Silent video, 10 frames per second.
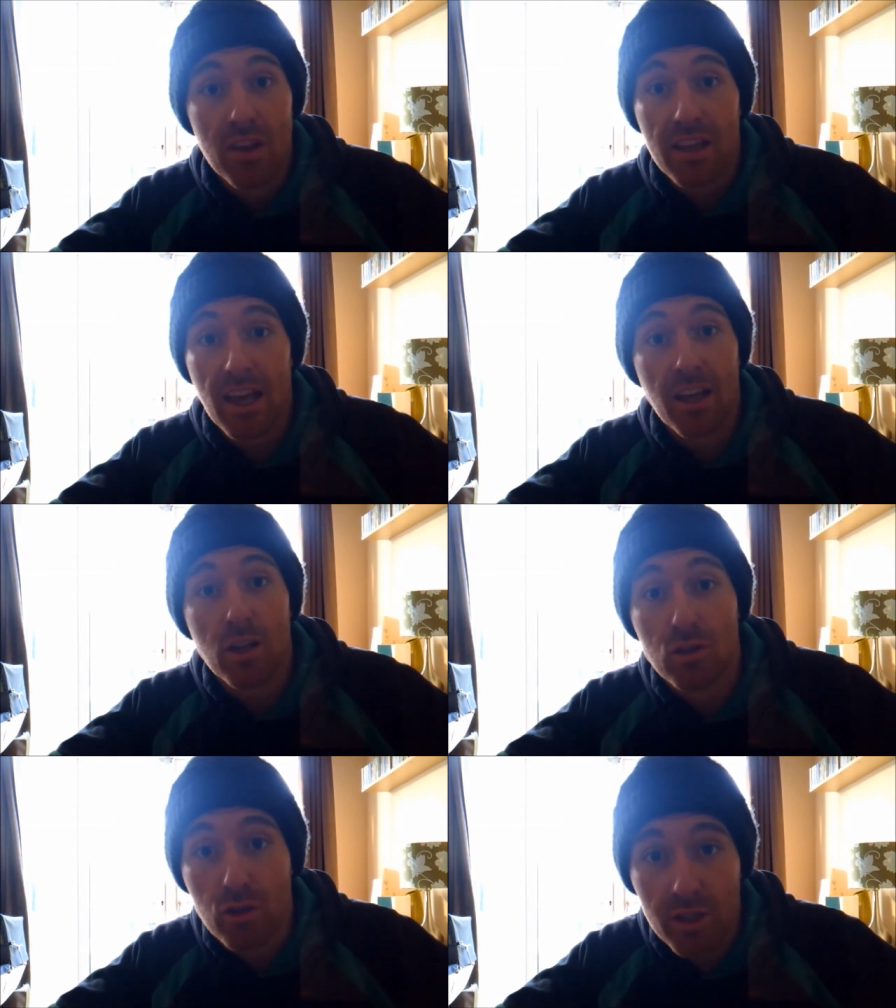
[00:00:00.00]
get your
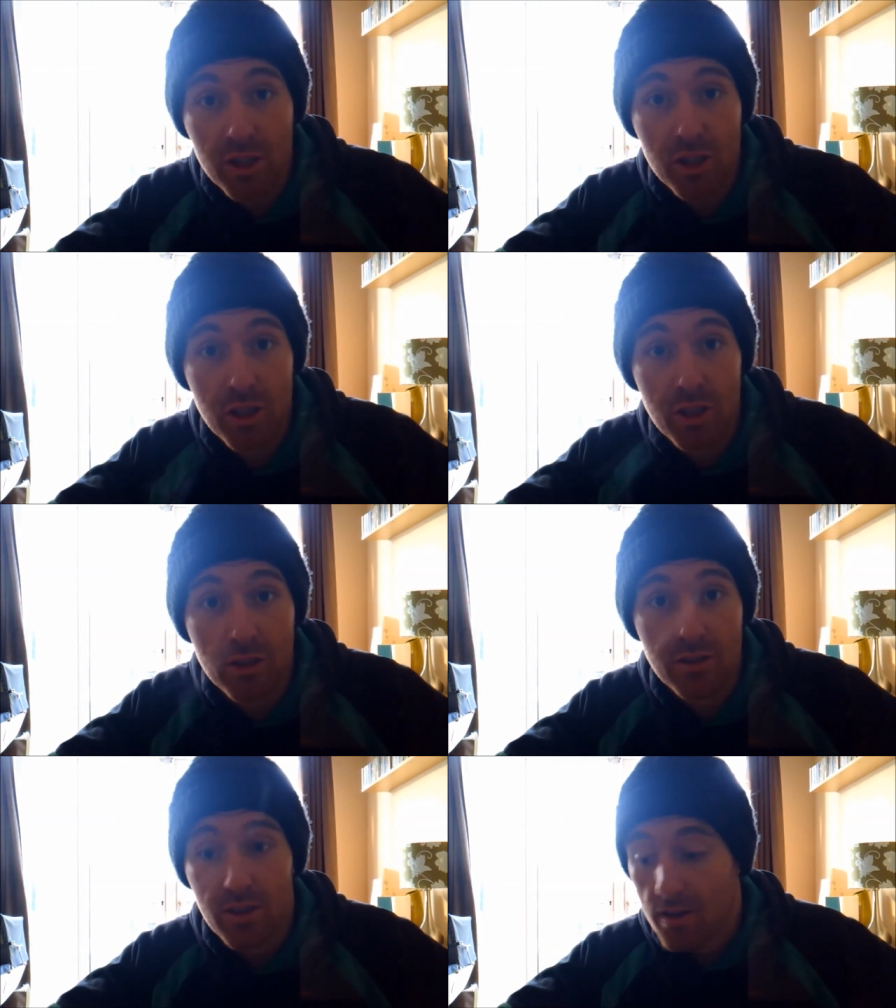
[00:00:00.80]

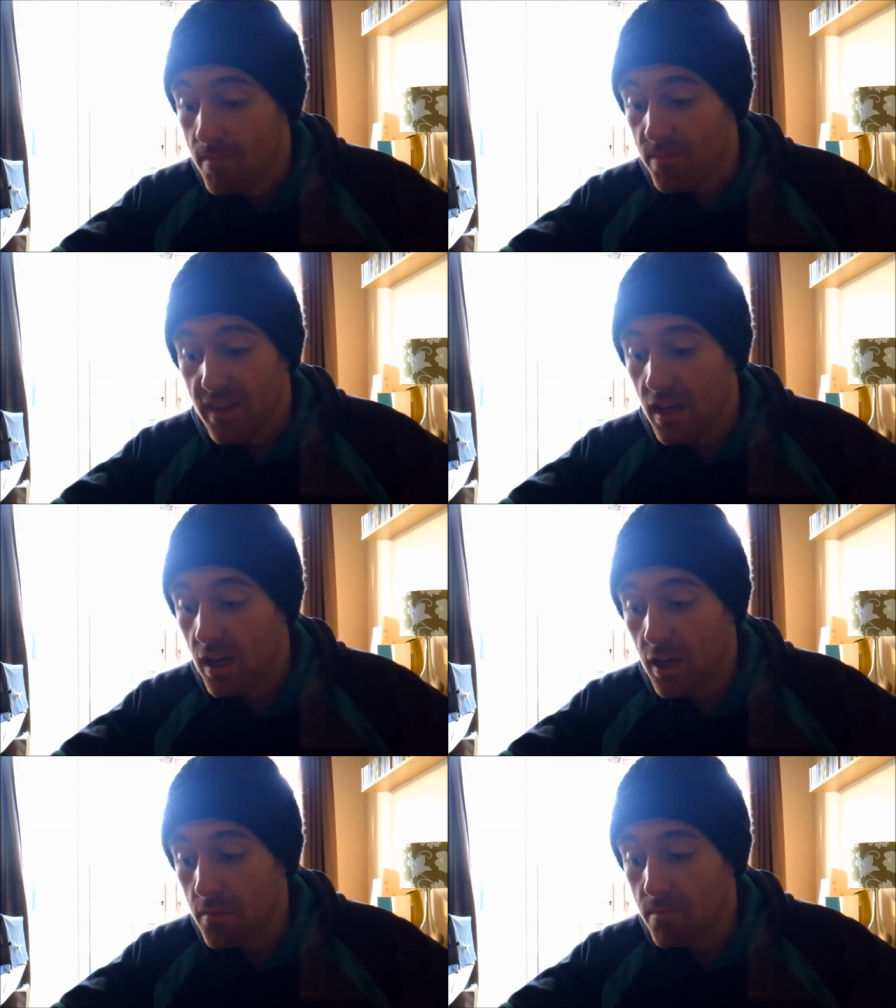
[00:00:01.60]
nutrition,
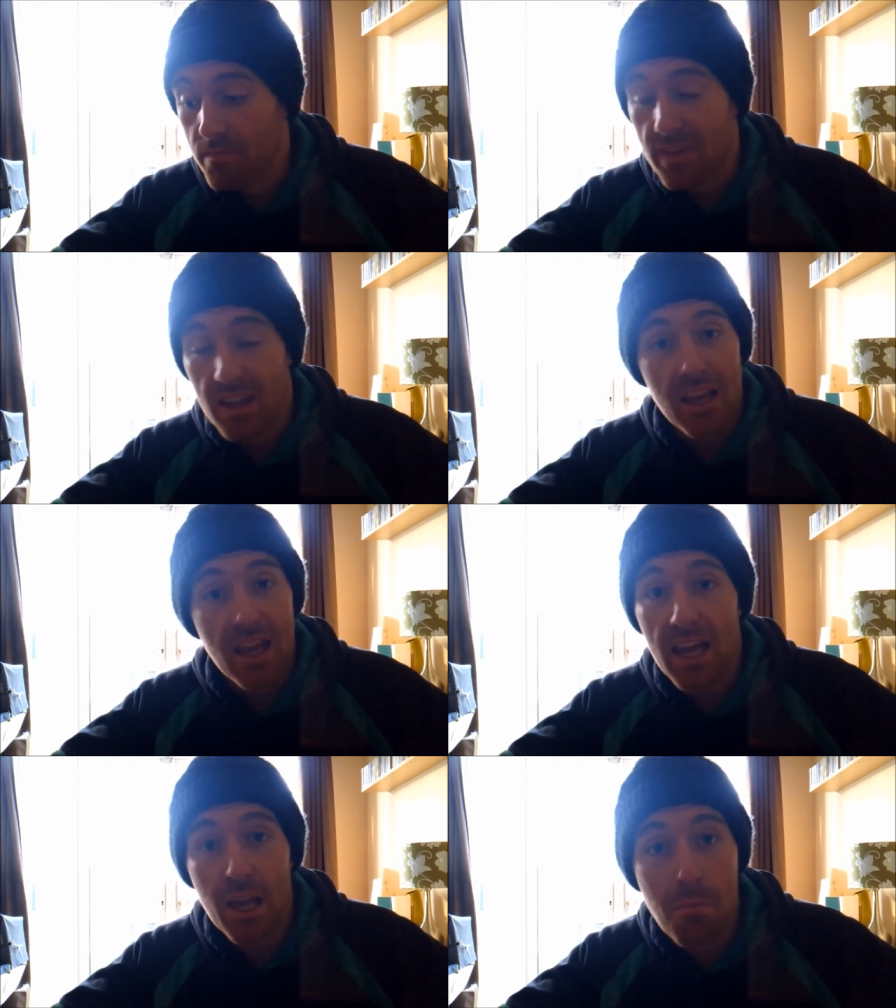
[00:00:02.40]

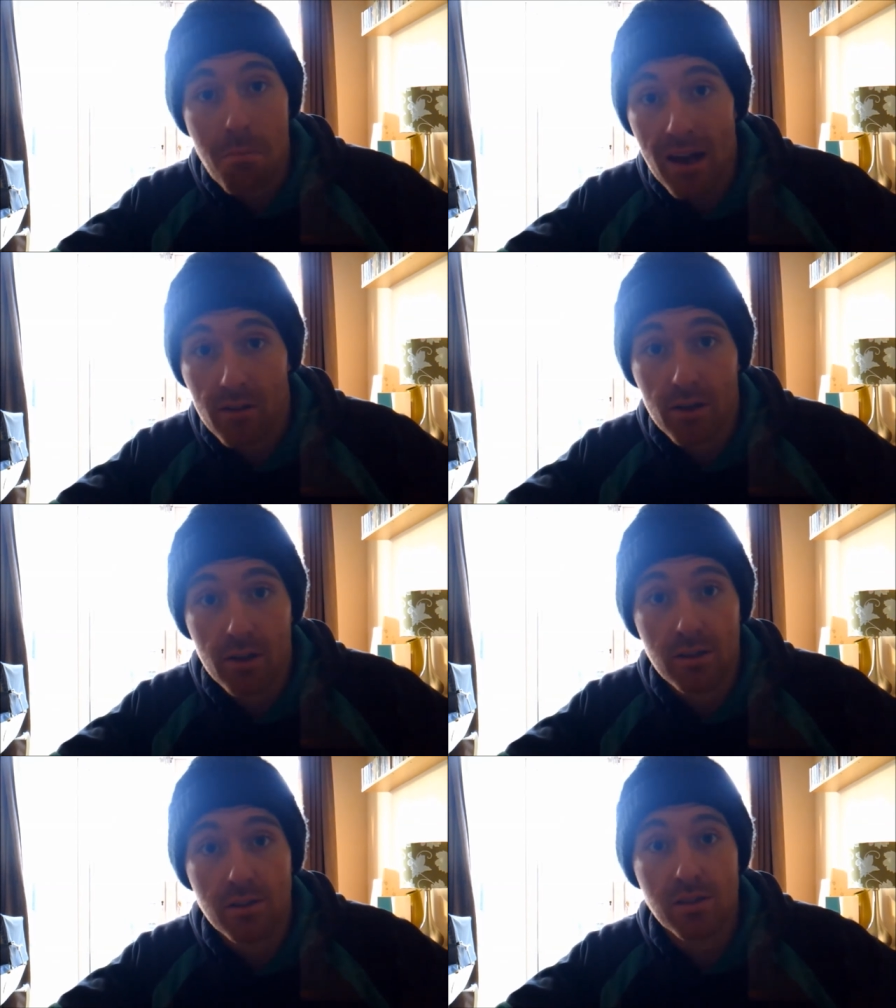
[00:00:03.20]
hit your
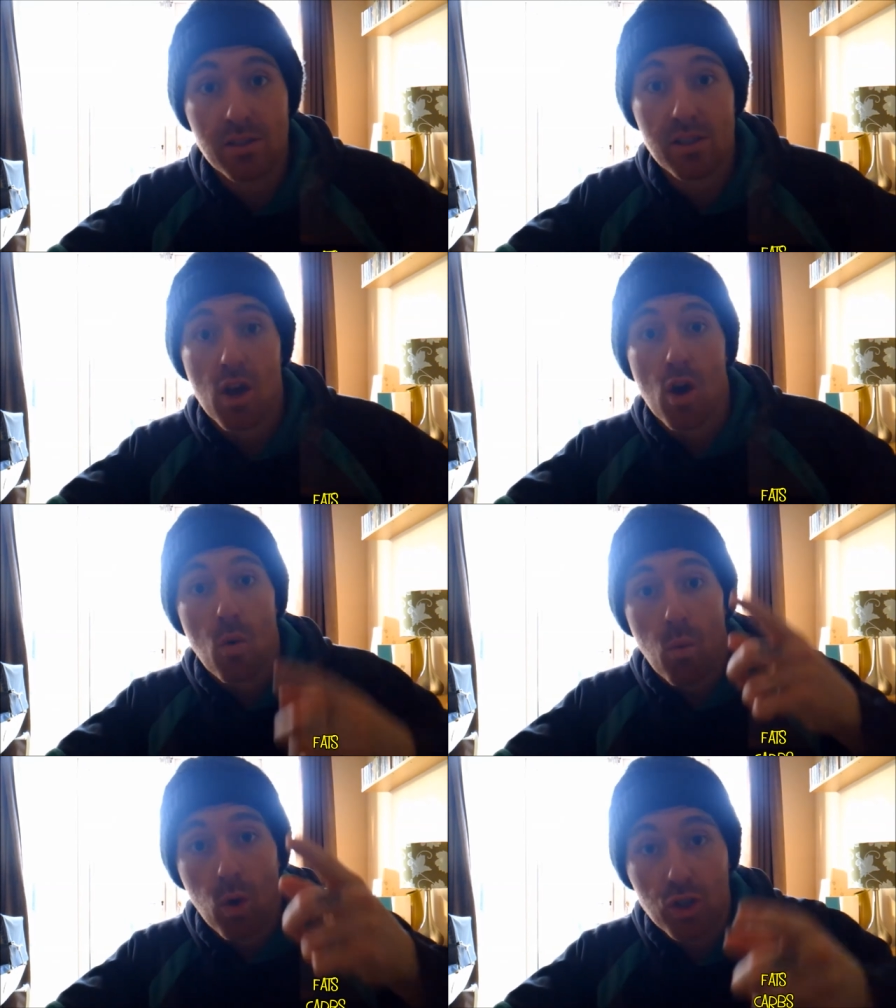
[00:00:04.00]
macros,
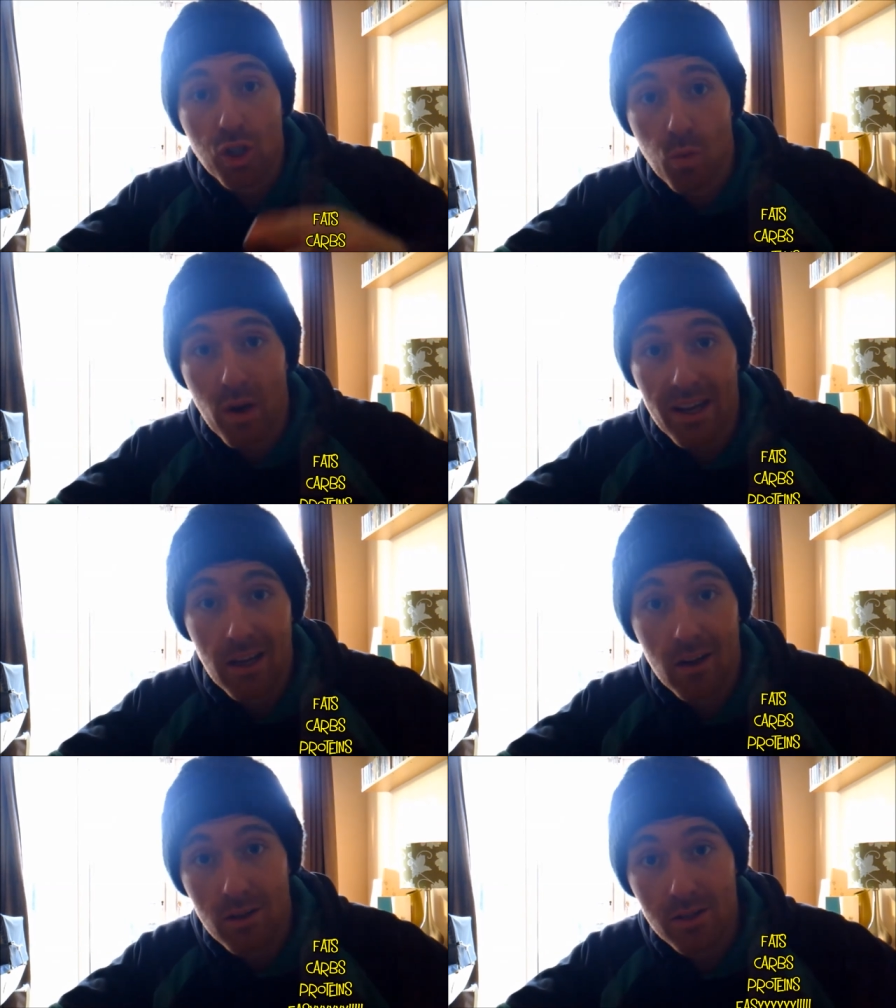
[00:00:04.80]
watch your weight
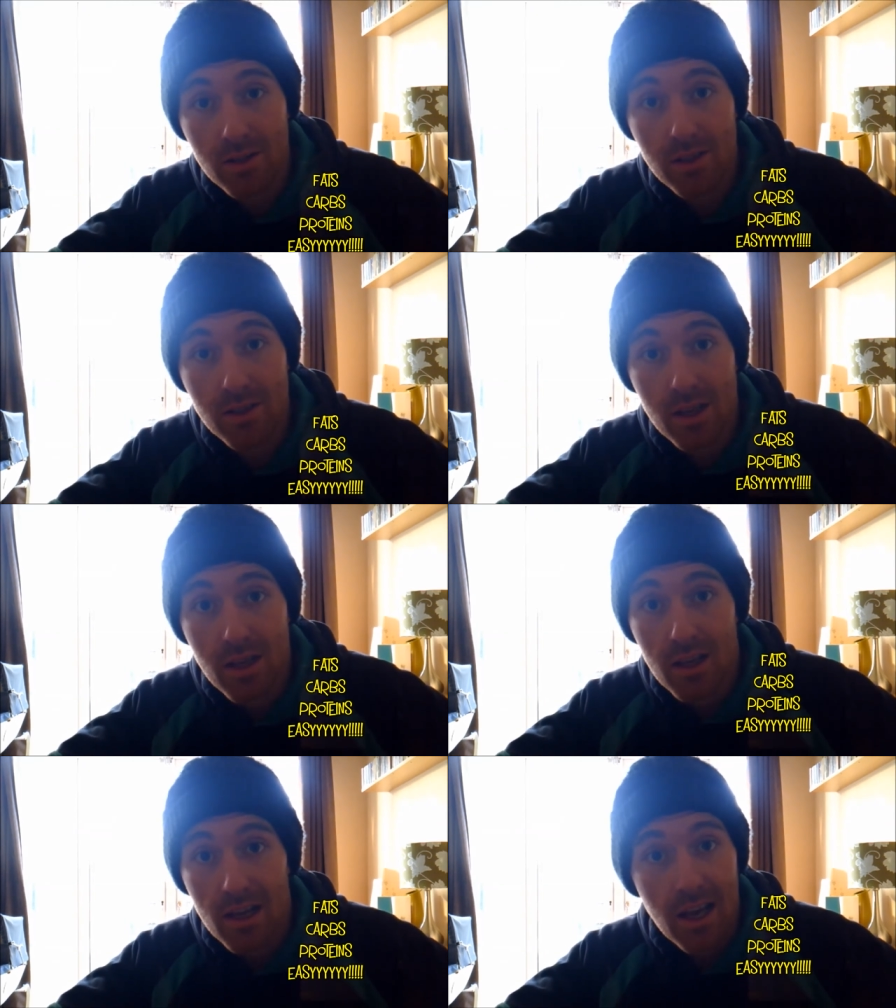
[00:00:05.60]
loss,
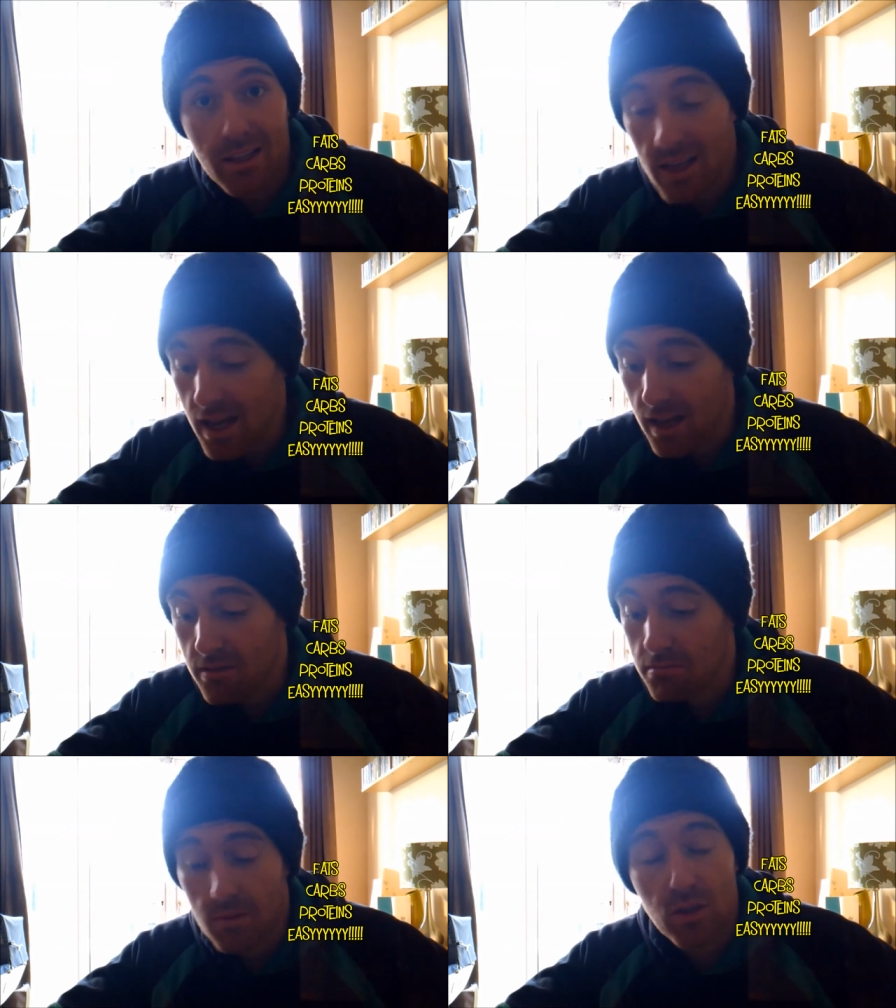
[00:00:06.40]
and yeah,
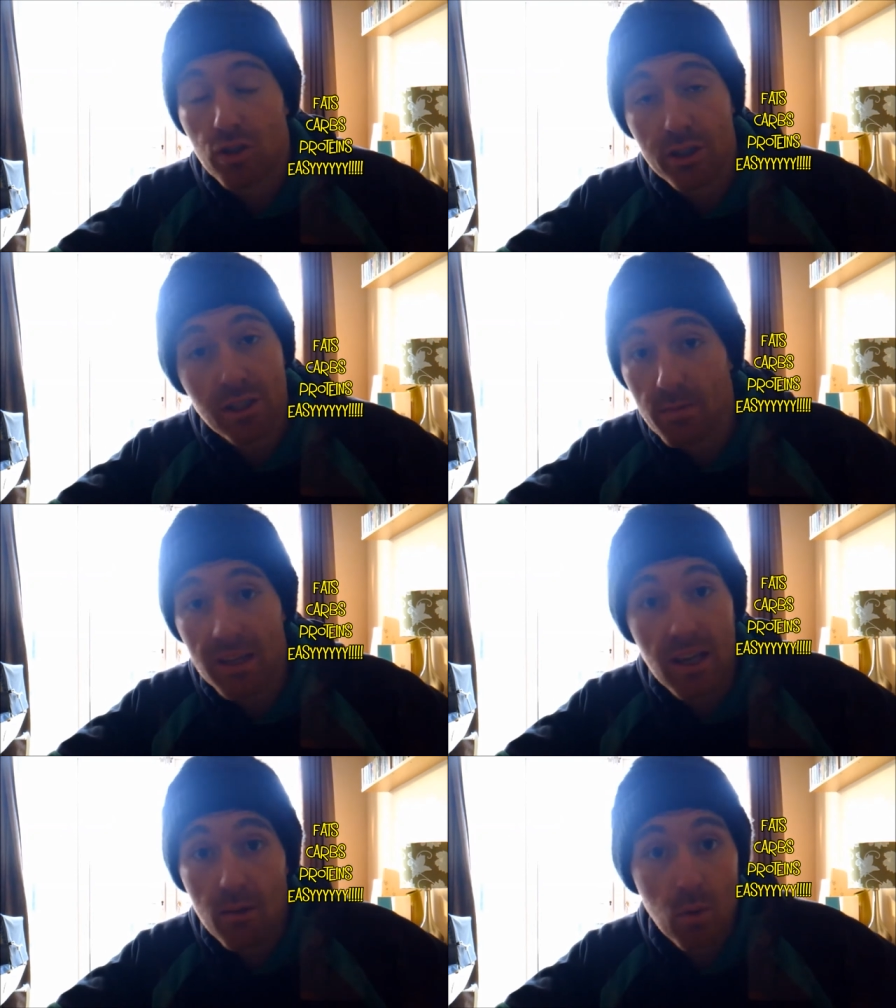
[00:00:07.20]
trust me,
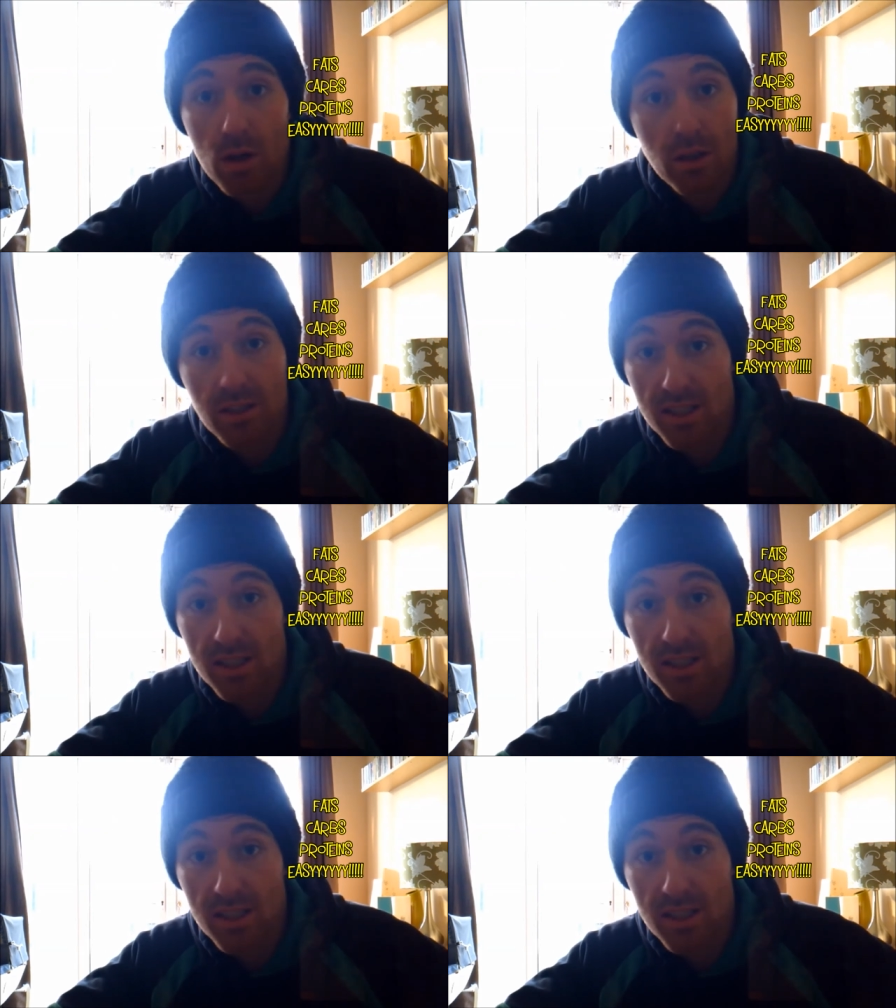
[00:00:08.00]
it works.